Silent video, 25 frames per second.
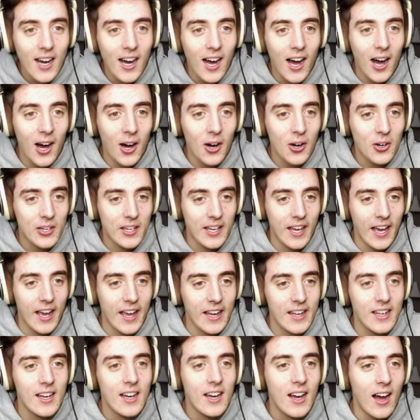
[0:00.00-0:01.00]

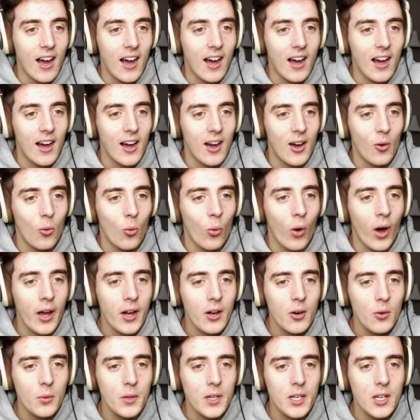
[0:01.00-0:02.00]
Okay, uh, why
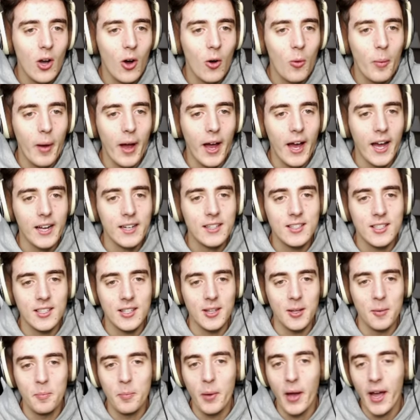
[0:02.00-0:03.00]
don't we go back to
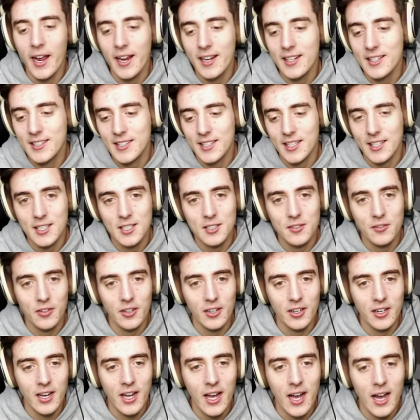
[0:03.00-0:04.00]
the basics
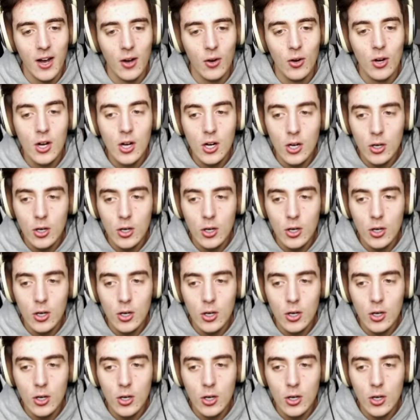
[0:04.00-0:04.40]
for now?